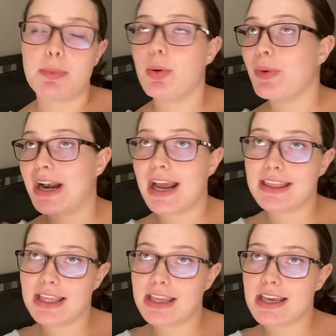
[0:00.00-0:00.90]
what I
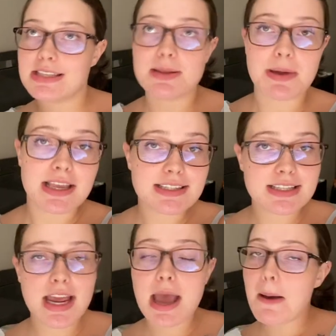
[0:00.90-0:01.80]
think is the
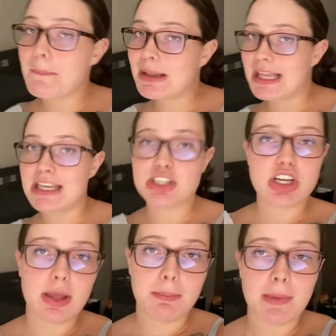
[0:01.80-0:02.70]
best play
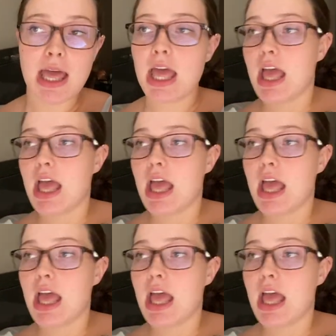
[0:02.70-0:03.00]
gym